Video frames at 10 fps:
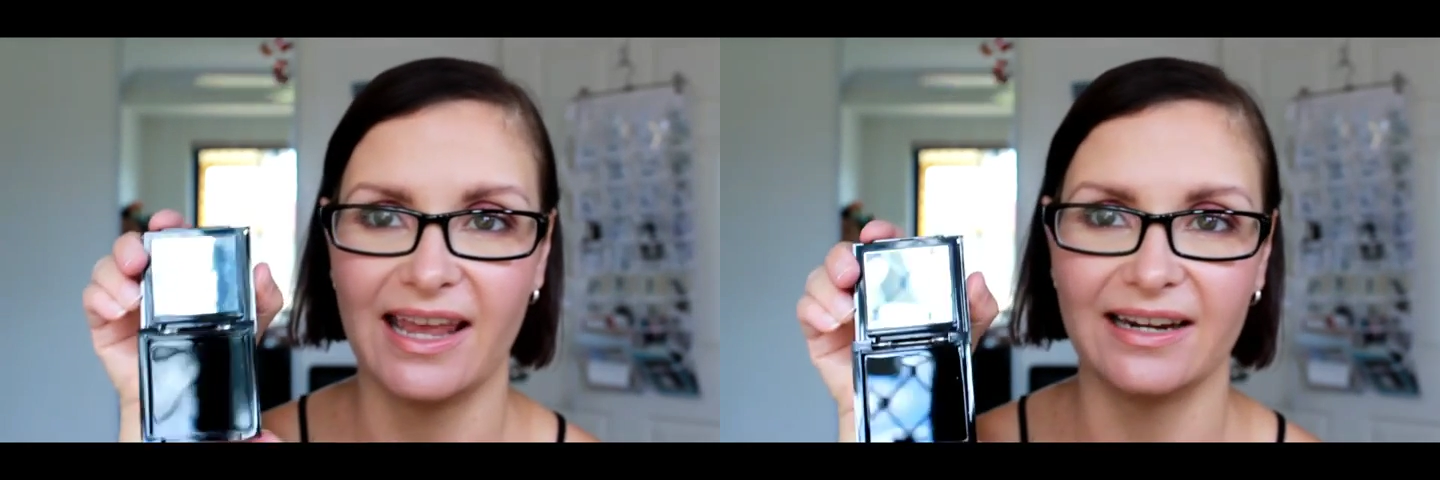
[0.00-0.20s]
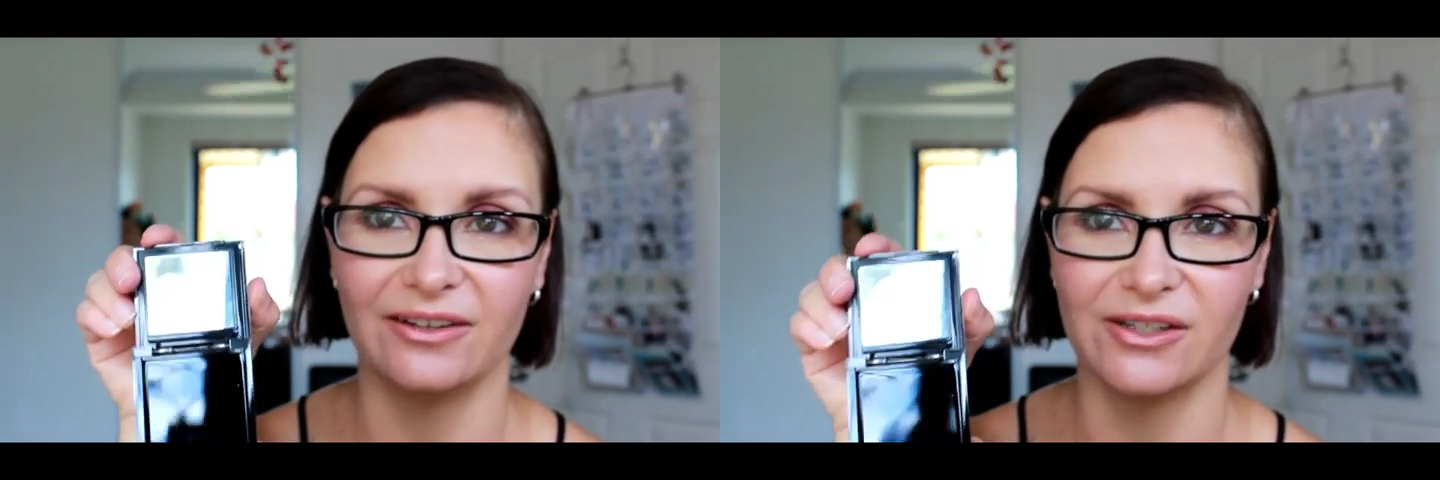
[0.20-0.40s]

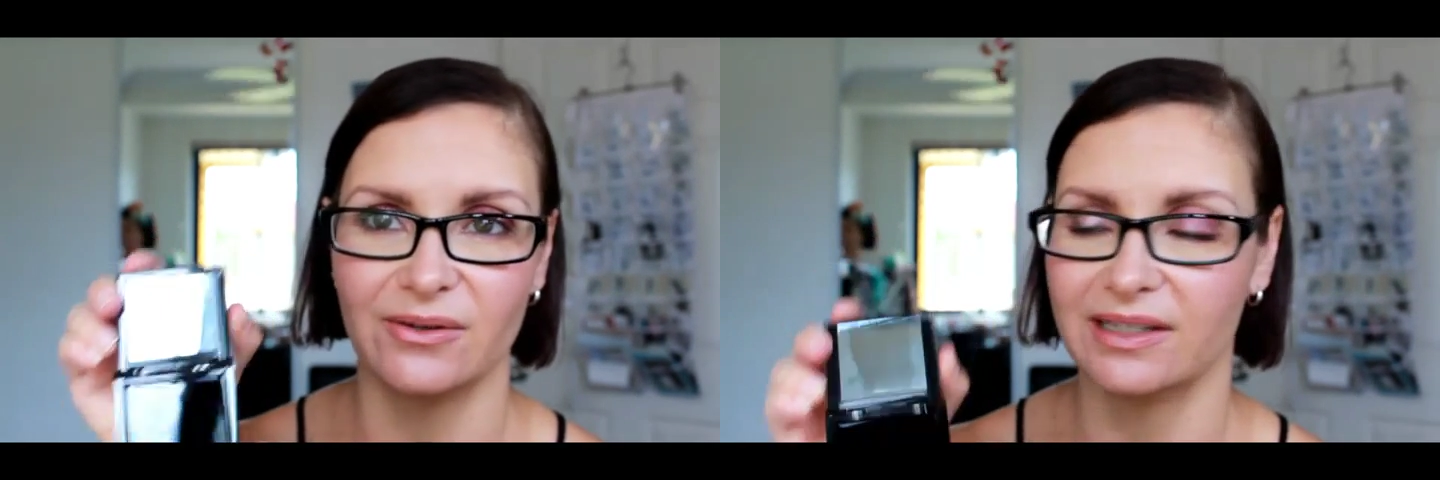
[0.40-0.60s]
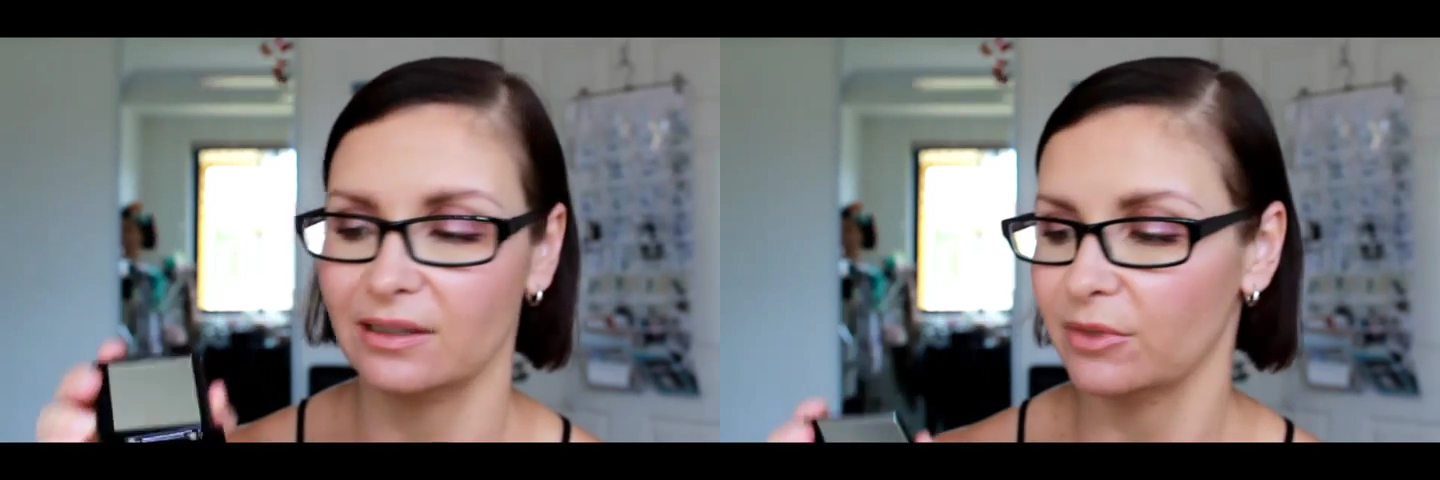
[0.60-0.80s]
and also
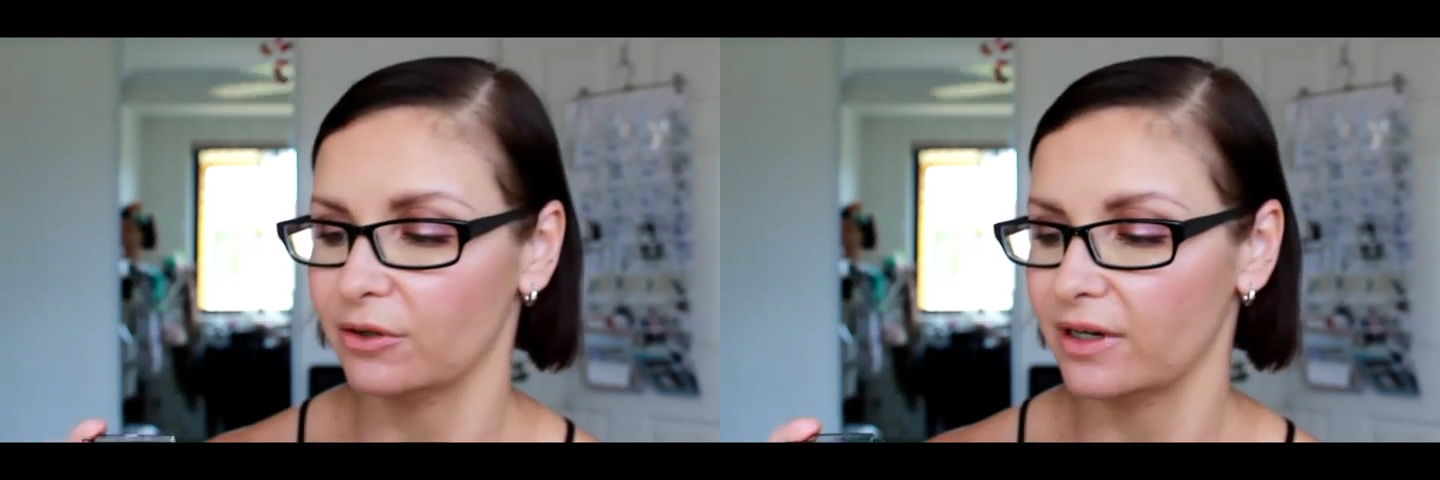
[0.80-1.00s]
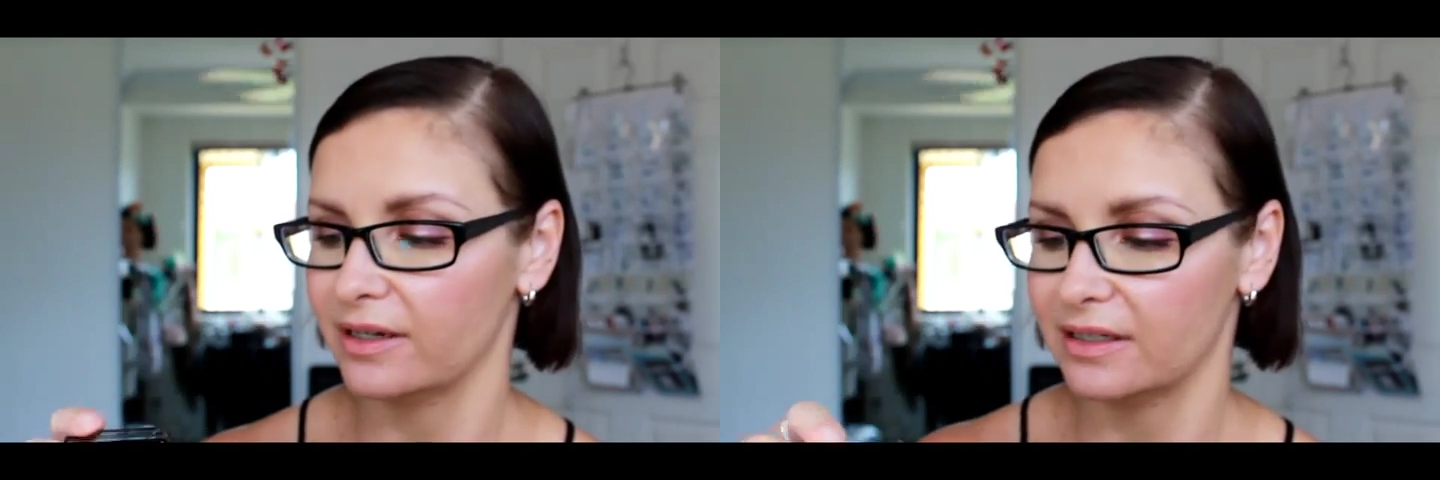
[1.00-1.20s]
a little
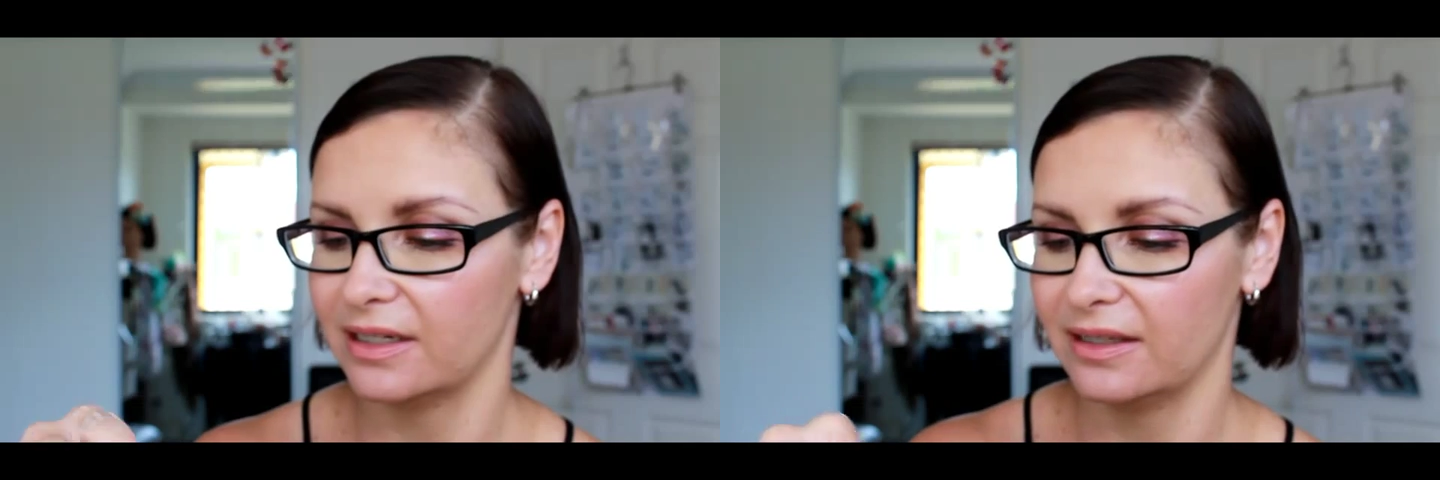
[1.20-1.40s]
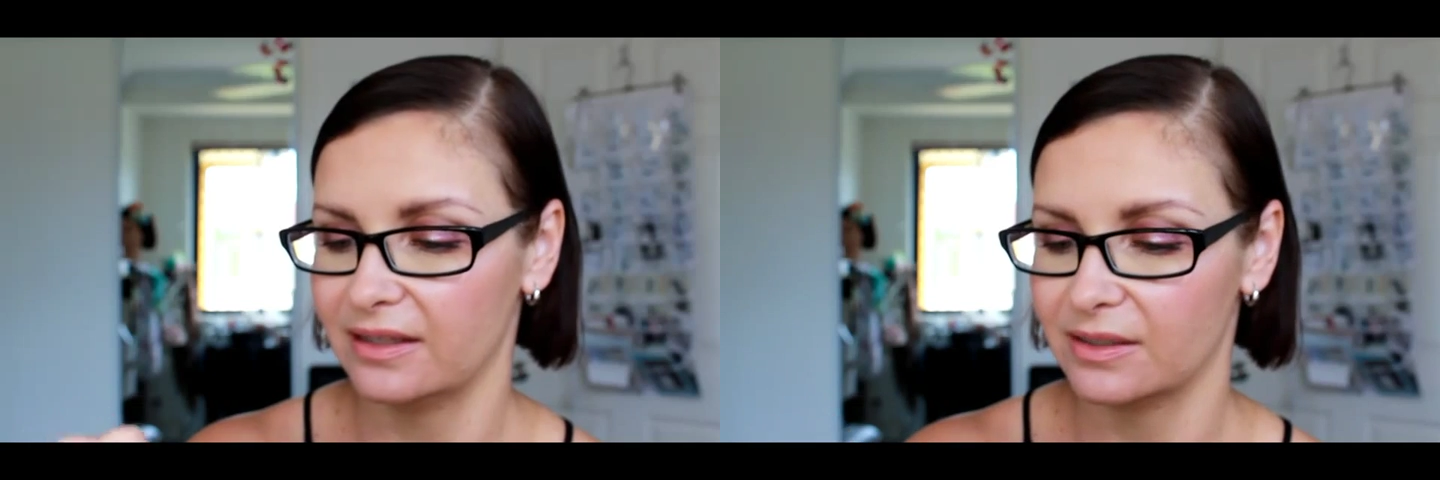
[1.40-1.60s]
mirror
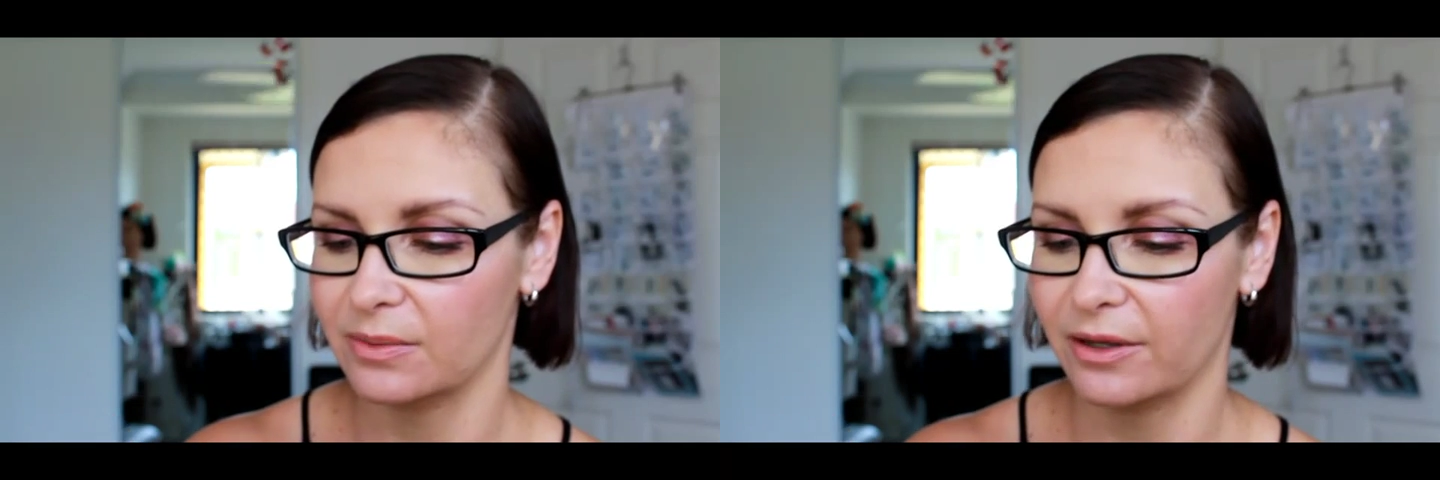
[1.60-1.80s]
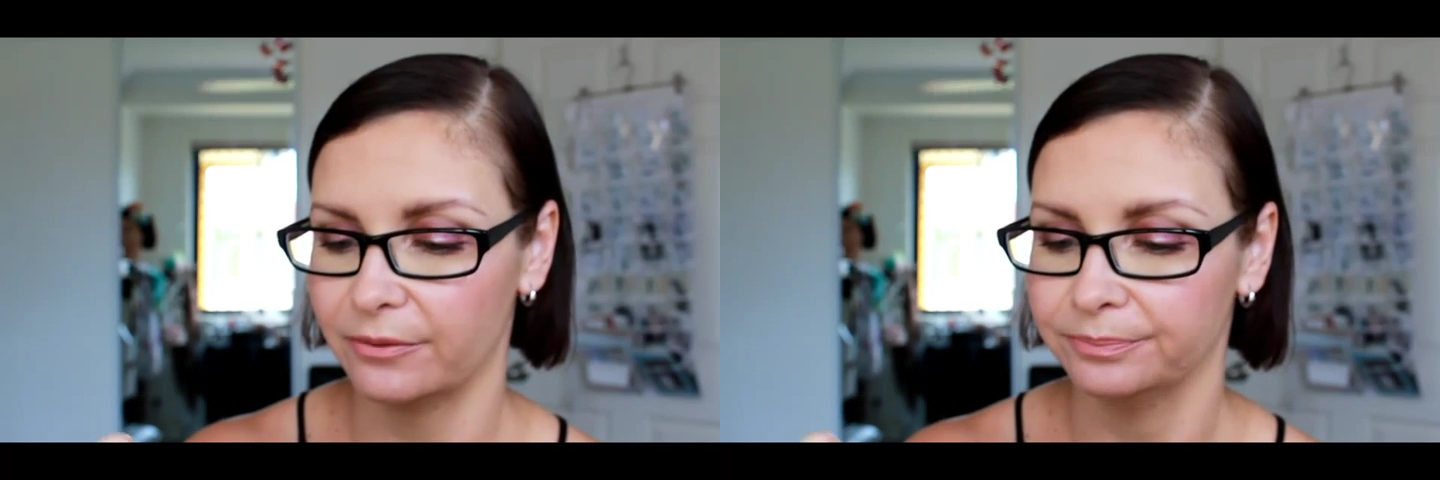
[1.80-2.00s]
underneath as
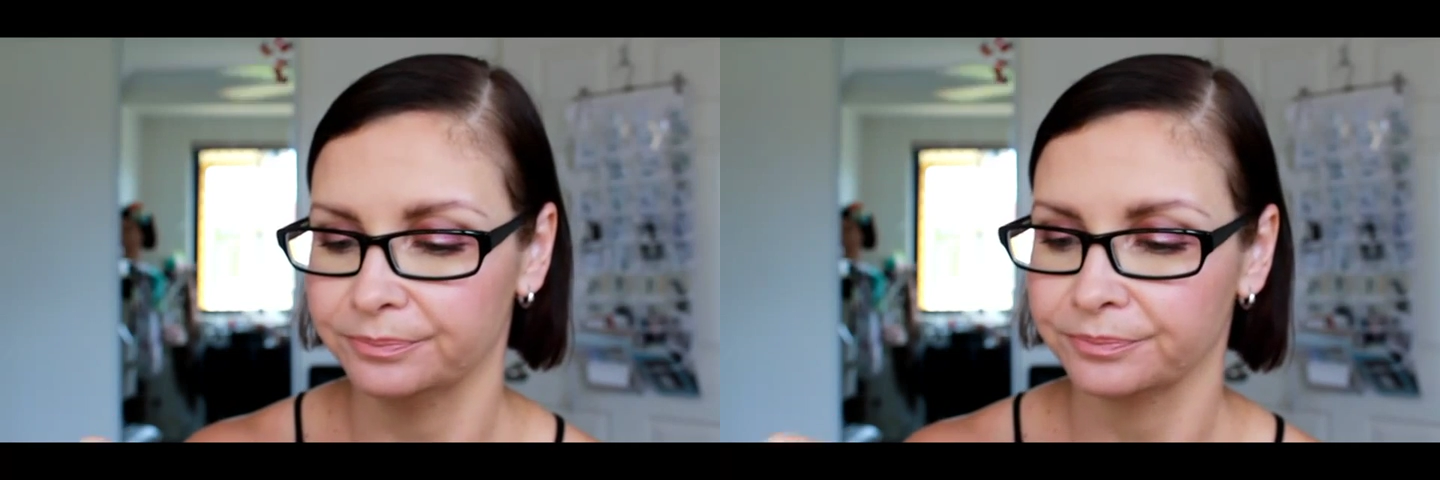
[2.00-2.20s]
well.